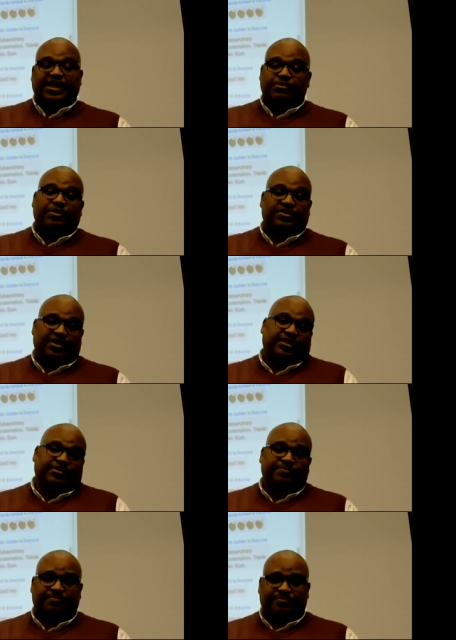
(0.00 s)
January
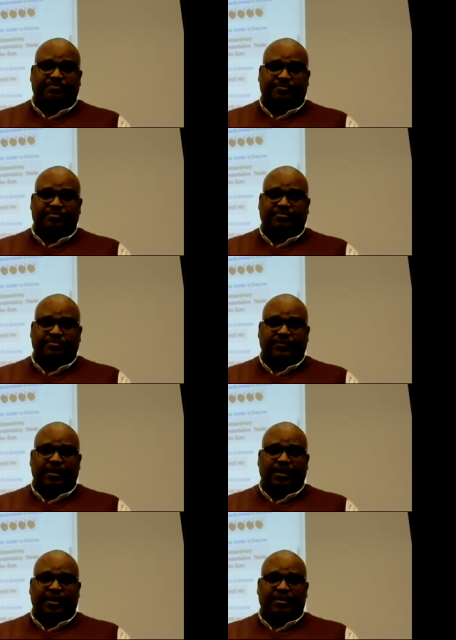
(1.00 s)
6th.
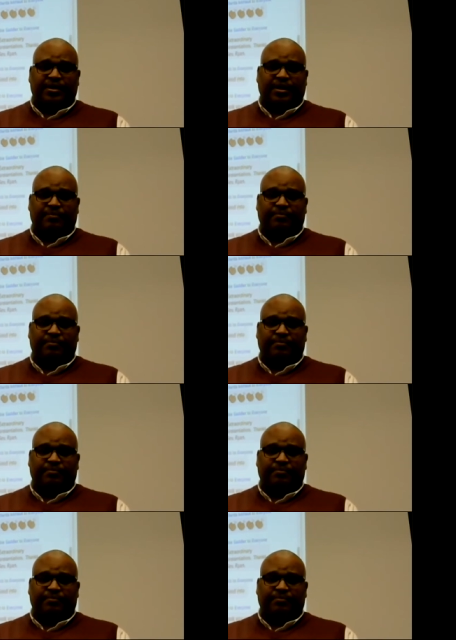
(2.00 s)
And